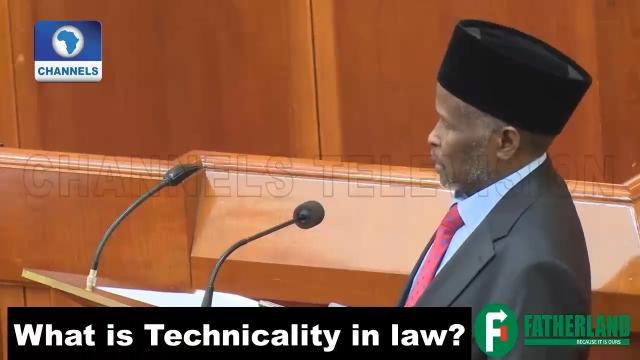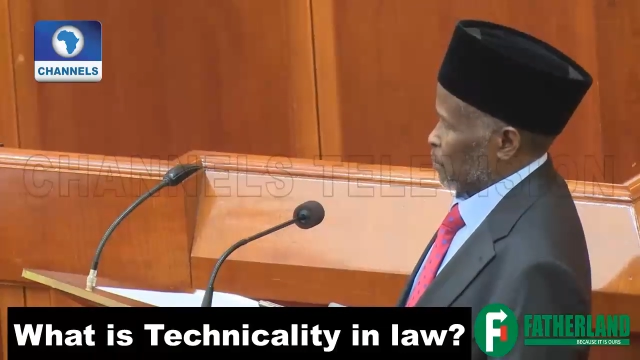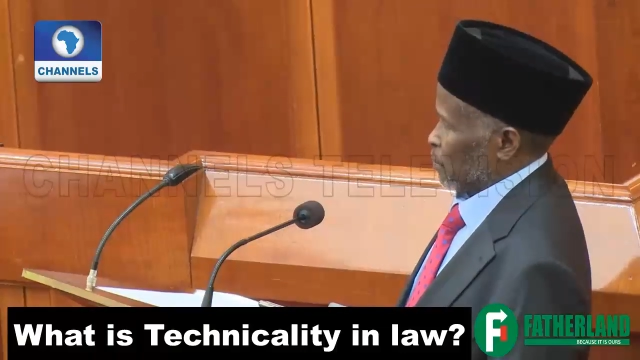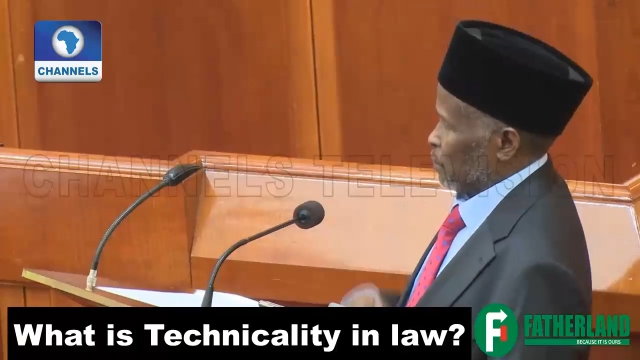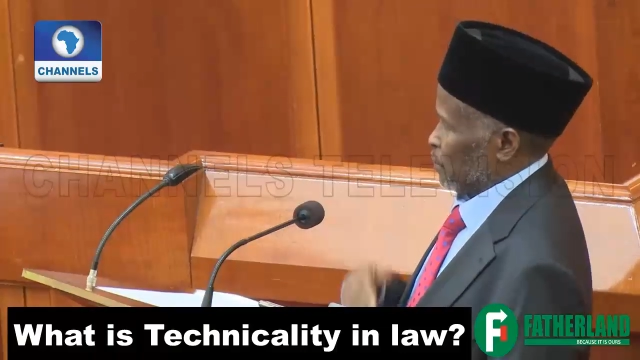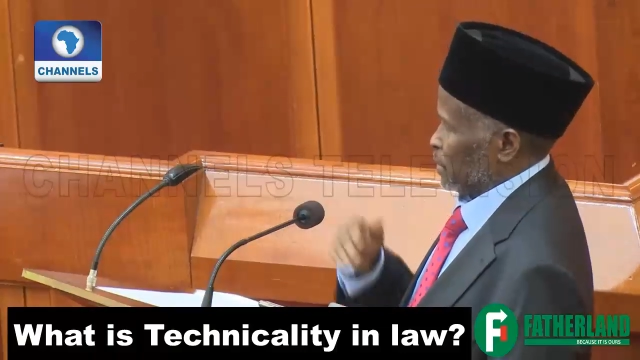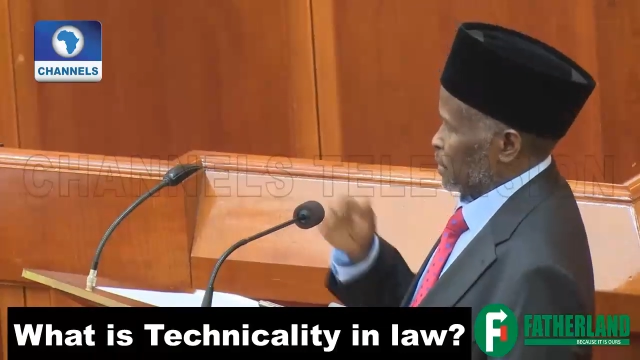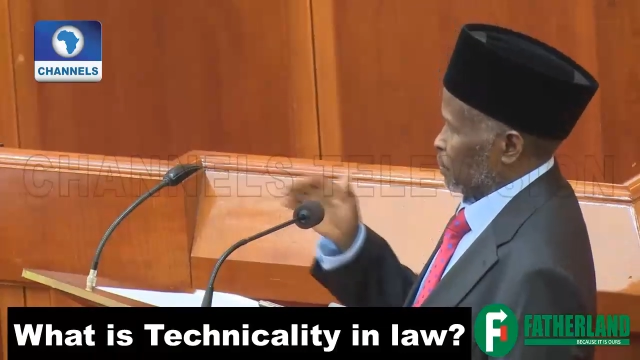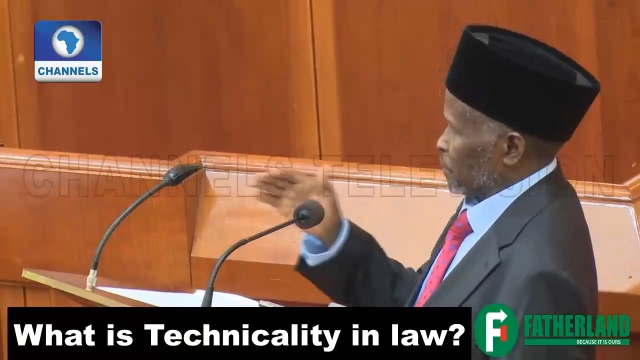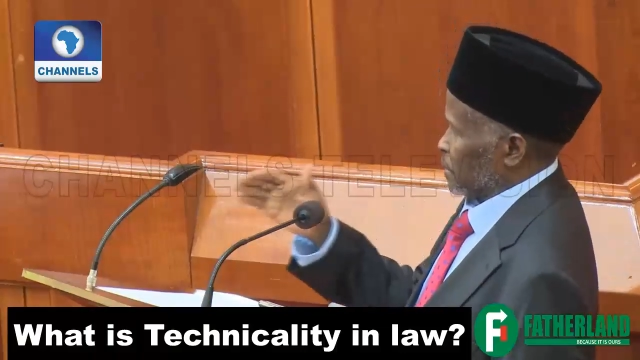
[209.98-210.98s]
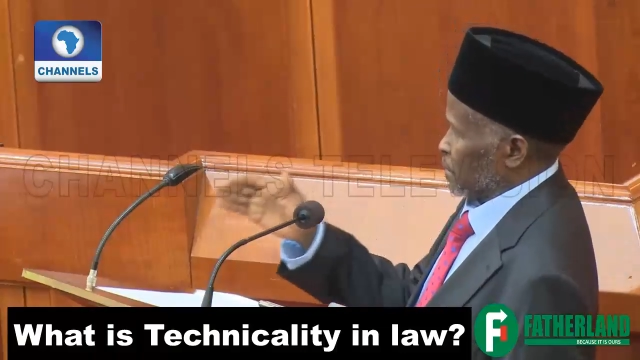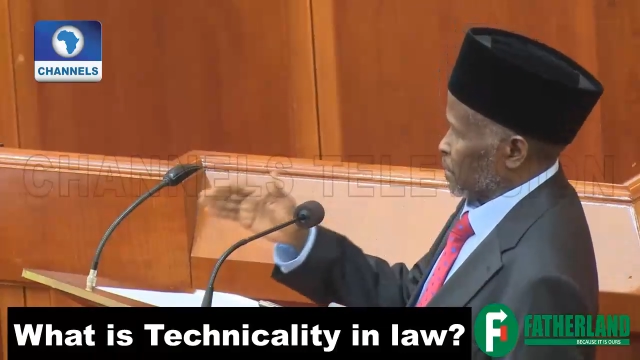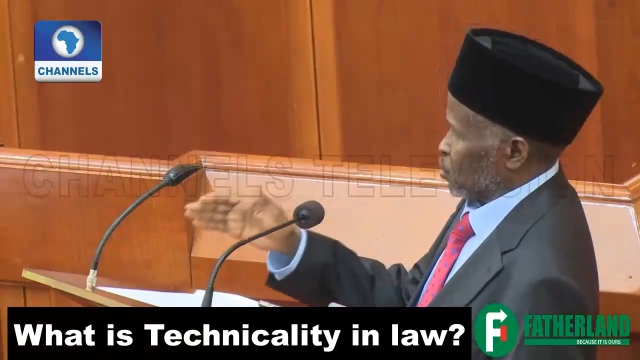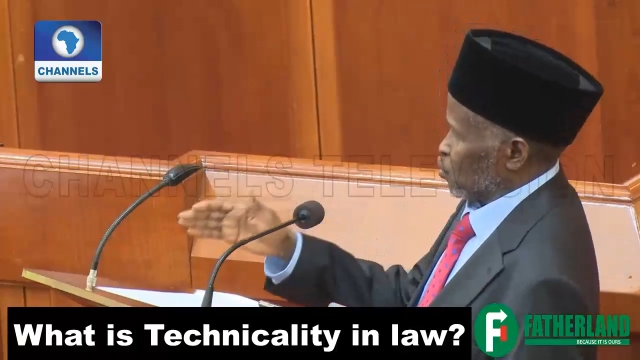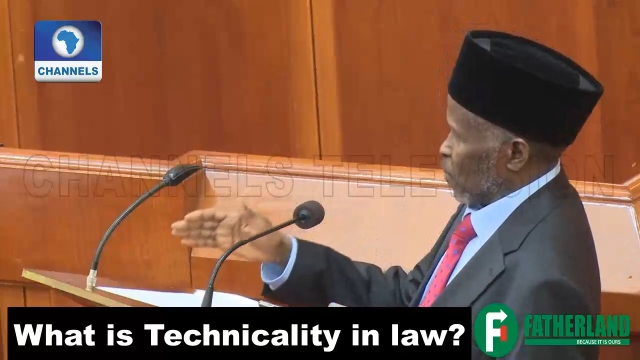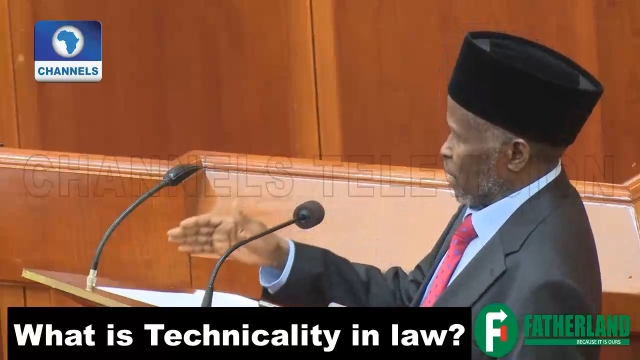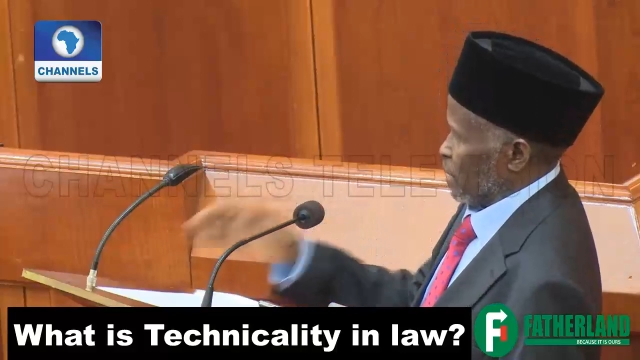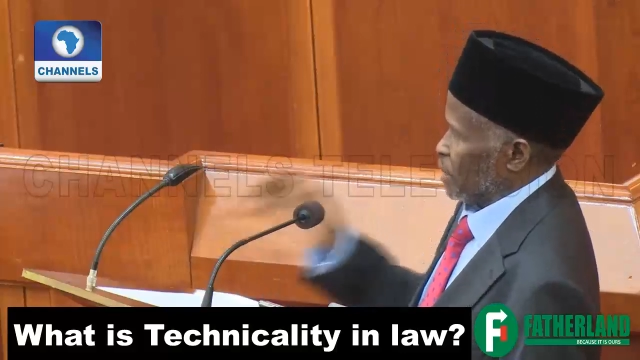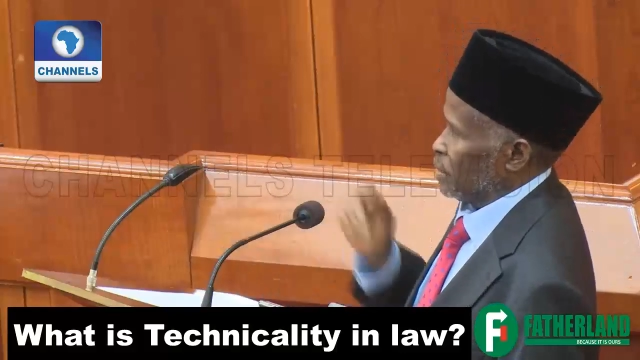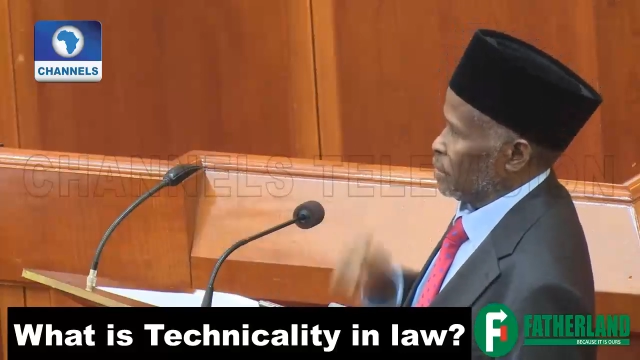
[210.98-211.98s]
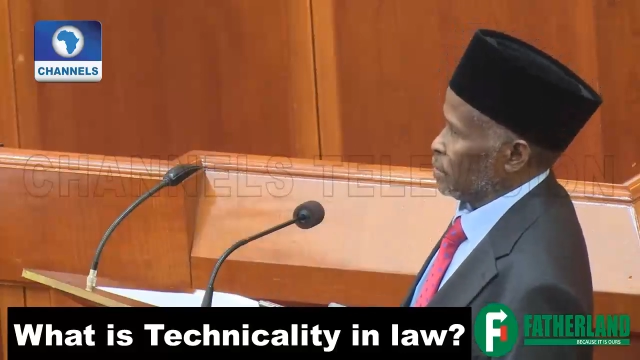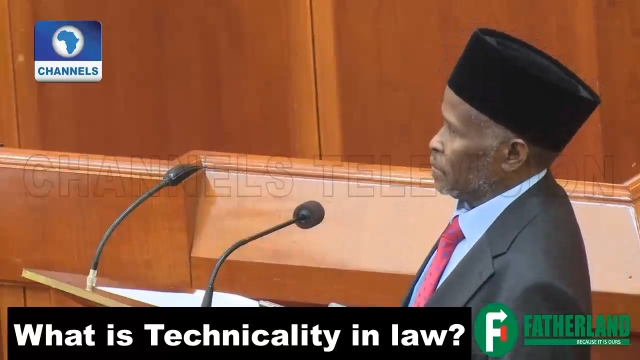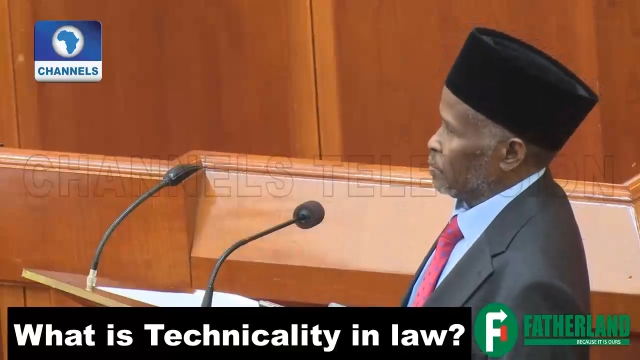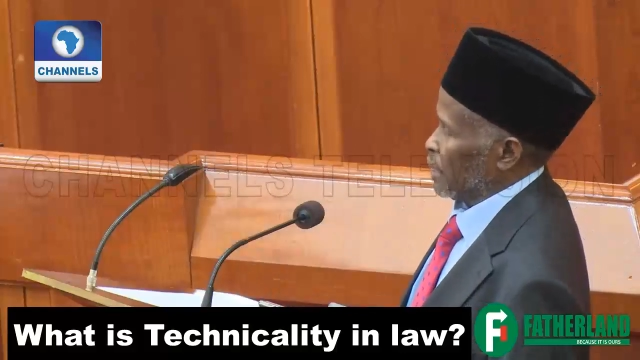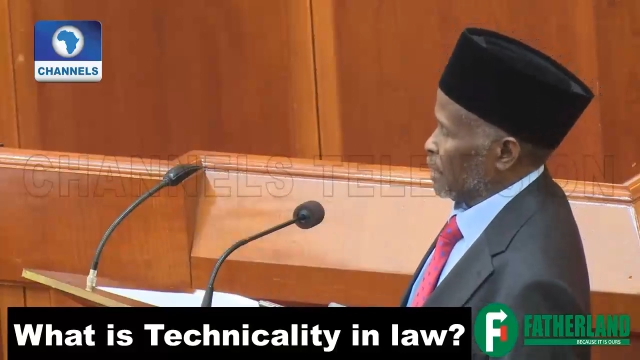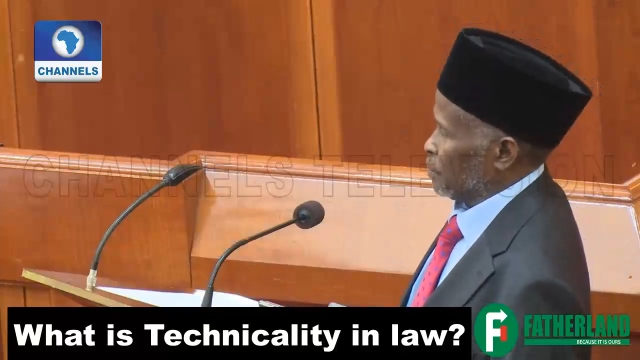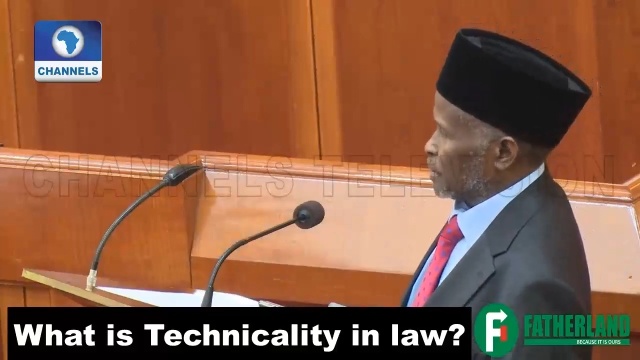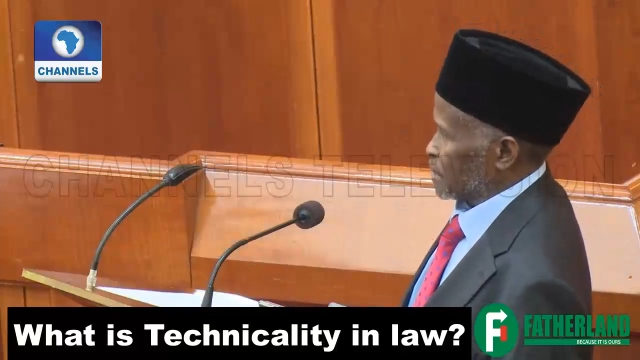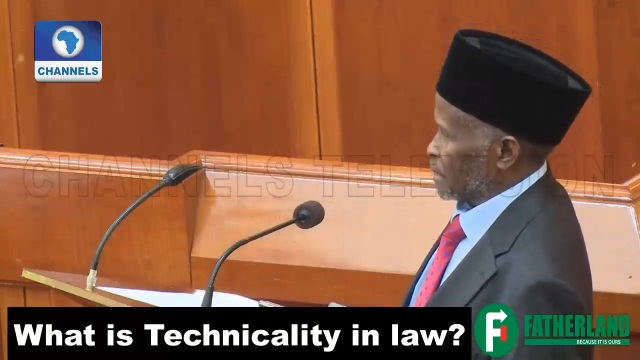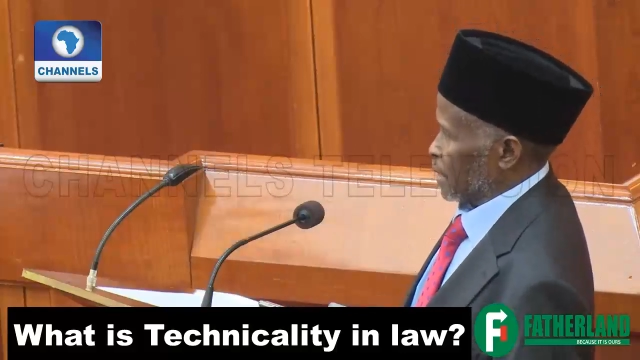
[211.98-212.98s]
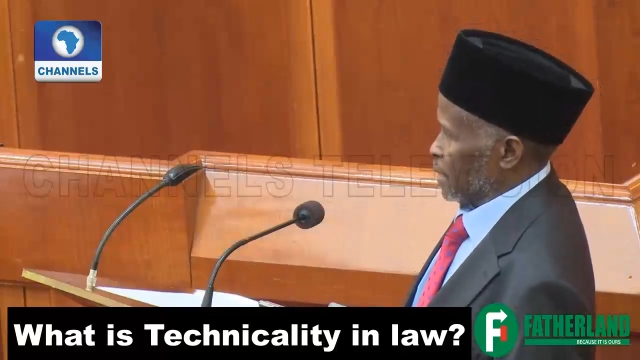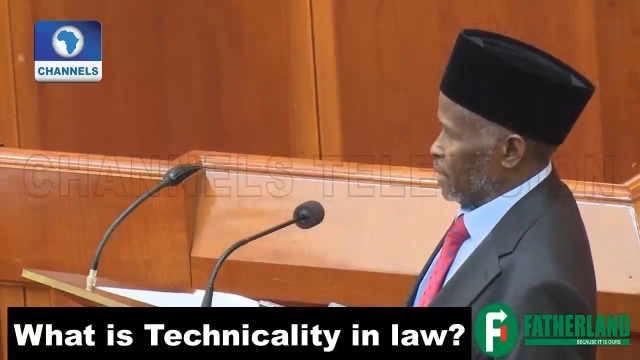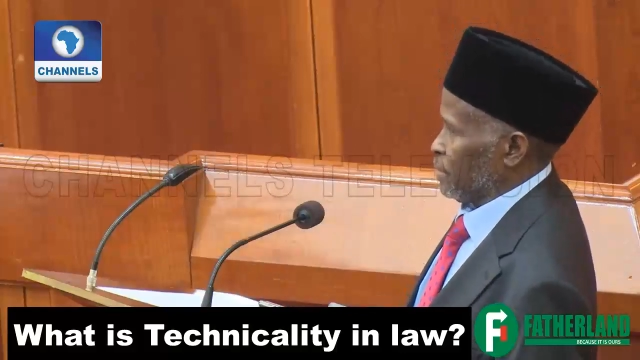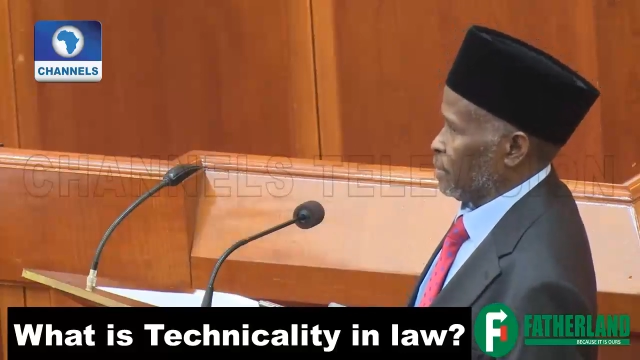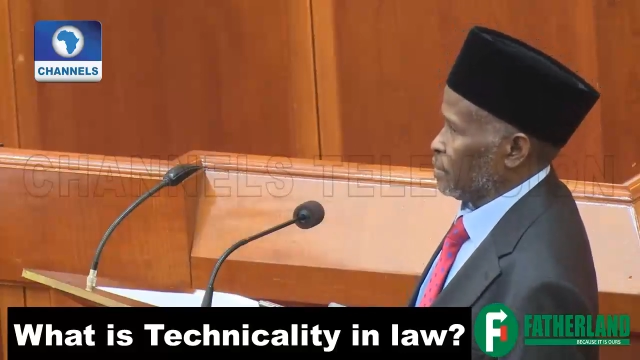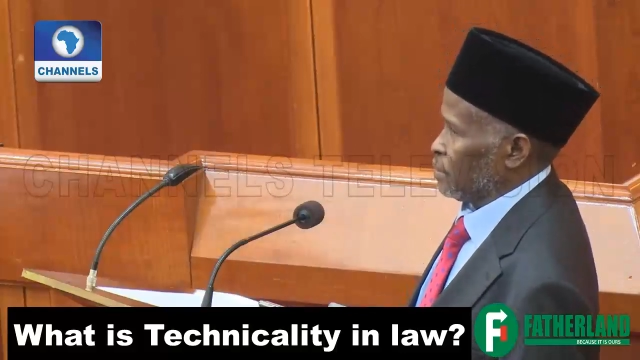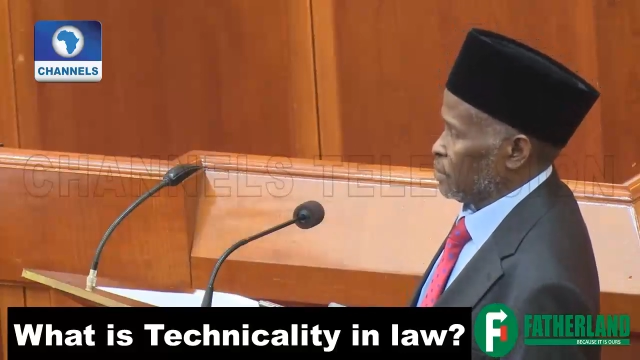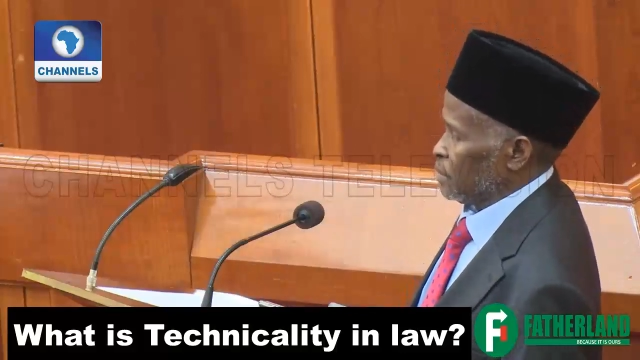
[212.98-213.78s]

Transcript: It may be interpreted this way by Mr. A,